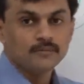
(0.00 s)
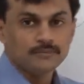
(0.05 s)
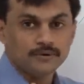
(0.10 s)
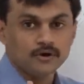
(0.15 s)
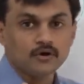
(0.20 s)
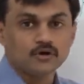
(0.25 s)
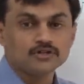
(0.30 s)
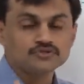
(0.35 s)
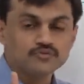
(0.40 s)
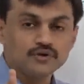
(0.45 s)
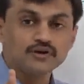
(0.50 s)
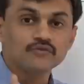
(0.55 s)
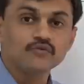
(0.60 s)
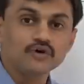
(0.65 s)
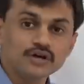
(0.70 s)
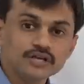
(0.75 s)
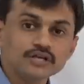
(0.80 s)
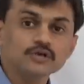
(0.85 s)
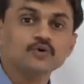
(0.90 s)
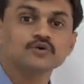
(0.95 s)
because we are
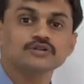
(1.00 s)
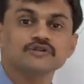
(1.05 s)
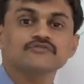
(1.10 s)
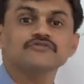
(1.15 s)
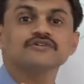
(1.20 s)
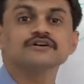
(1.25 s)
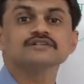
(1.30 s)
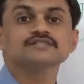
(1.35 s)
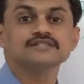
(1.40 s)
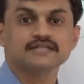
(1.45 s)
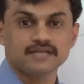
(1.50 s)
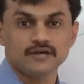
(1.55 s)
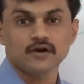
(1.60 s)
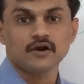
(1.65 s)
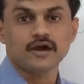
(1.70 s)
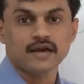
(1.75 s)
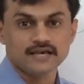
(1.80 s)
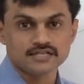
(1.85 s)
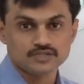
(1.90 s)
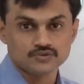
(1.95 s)
working on the first
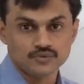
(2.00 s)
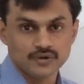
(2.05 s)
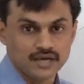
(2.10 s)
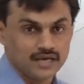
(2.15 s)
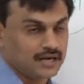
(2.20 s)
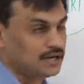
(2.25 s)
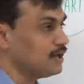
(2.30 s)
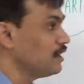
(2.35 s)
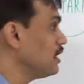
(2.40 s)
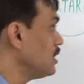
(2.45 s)
day as well.